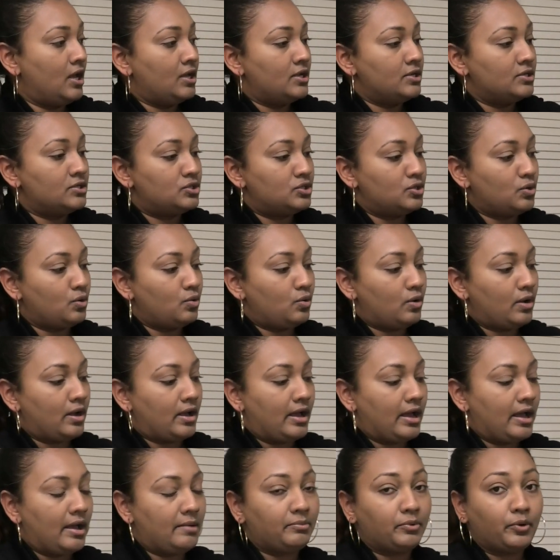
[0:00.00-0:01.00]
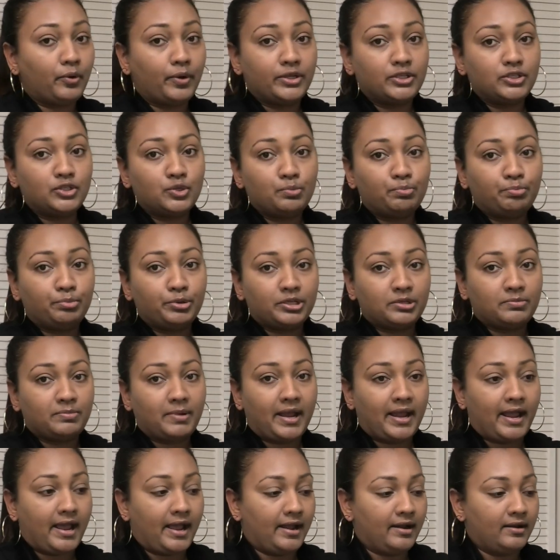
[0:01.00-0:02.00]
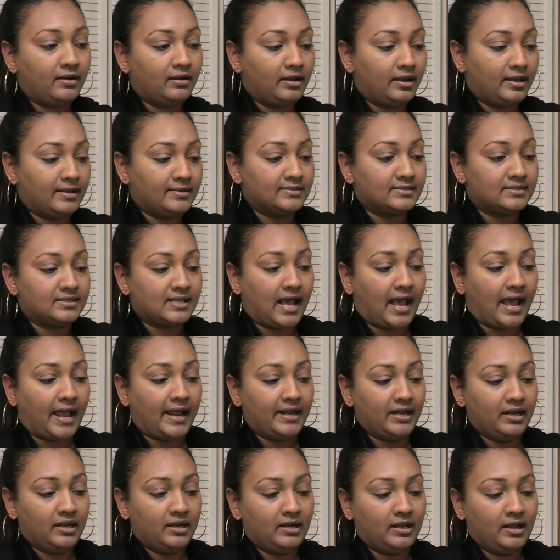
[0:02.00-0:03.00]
So I'm going to put my hand inside,